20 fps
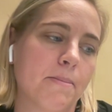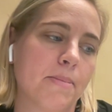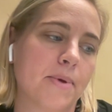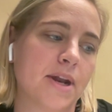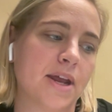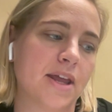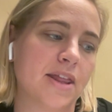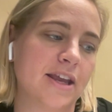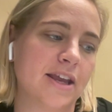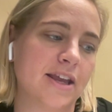I
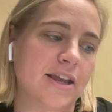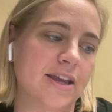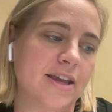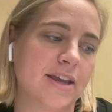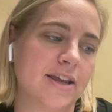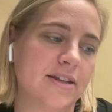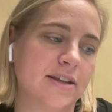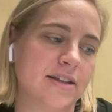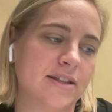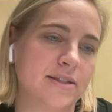think
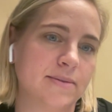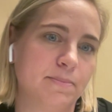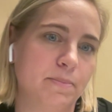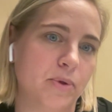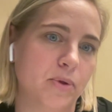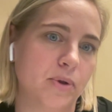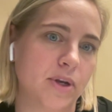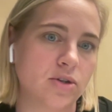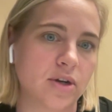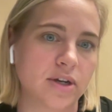it's
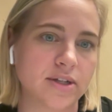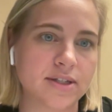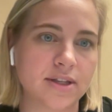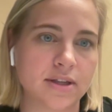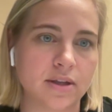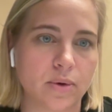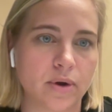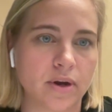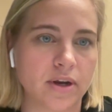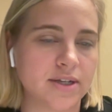building trust in the
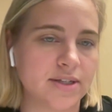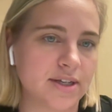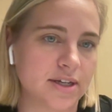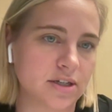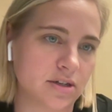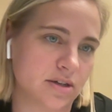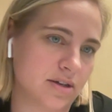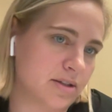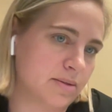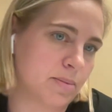
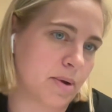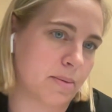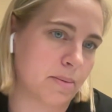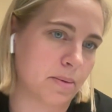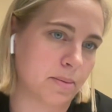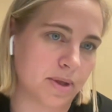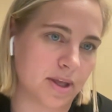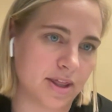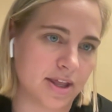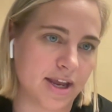organization is
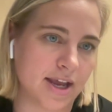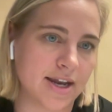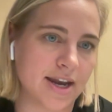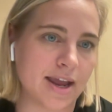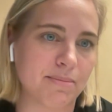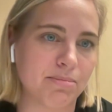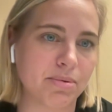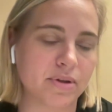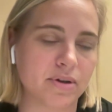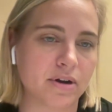probably the
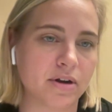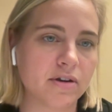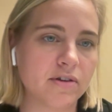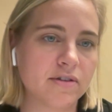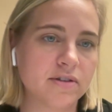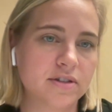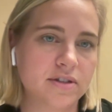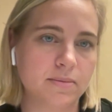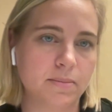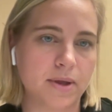enabler
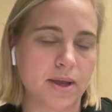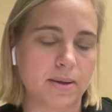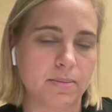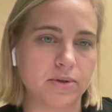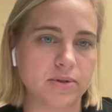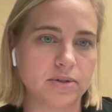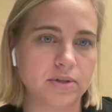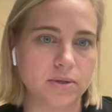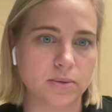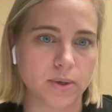to be able
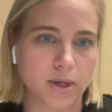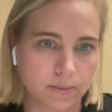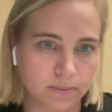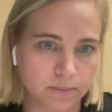to do it.